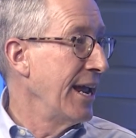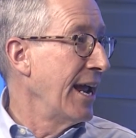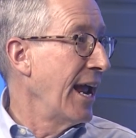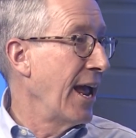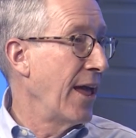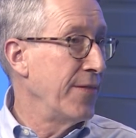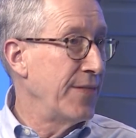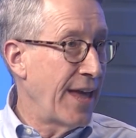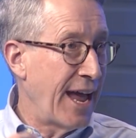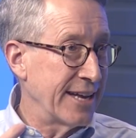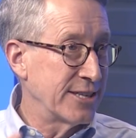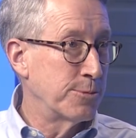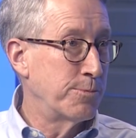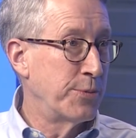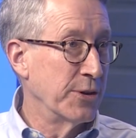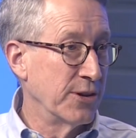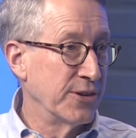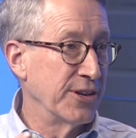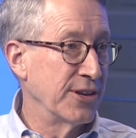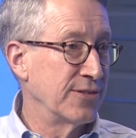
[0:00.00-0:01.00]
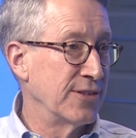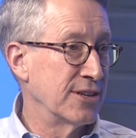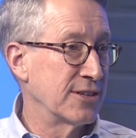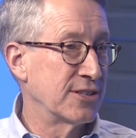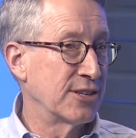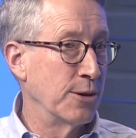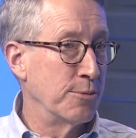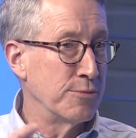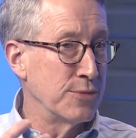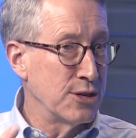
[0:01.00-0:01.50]
And that's building this
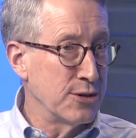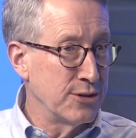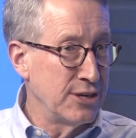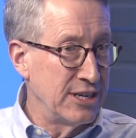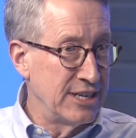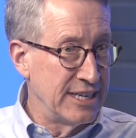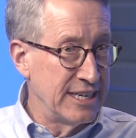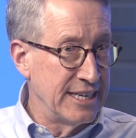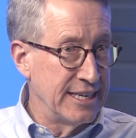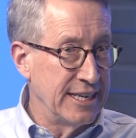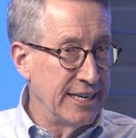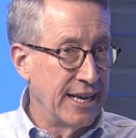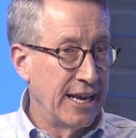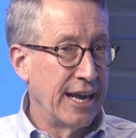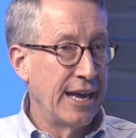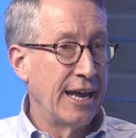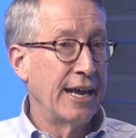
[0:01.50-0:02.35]
community.